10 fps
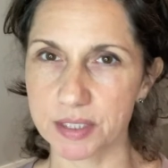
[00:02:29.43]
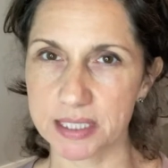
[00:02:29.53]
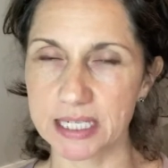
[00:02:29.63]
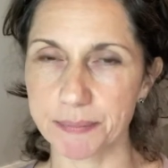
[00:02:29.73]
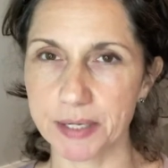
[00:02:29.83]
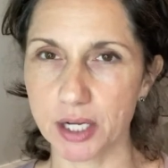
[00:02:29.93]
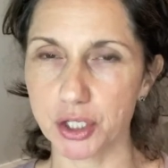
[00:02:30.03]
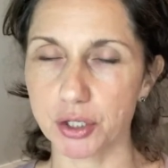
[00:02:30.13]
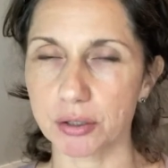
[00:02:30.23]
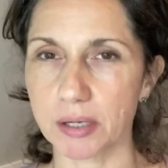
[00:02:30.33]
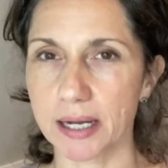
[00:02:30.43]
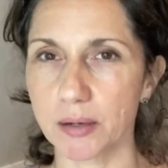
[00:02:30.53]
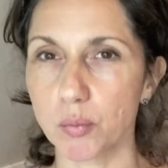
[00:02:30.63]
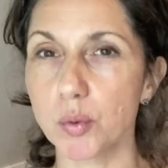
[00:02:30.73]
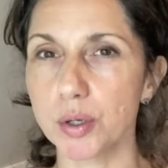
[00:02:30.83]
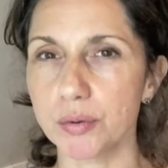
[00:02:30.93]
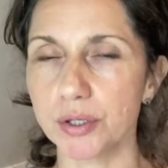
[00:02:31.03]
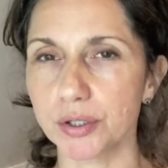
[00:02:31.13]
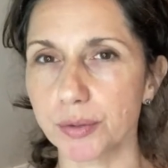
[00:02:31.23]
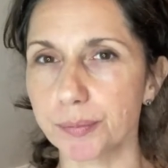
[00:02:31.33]
tipping on your wound,
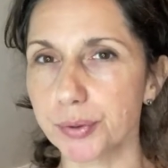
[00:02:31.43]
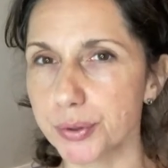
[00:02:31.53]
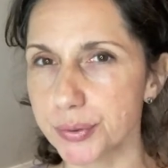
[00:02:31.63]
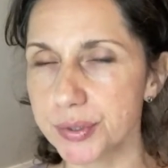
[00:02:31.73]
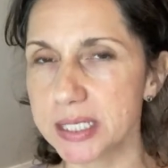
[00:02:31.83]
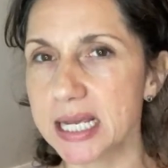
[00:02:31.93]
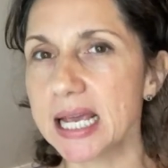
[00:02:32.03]
your little bruise,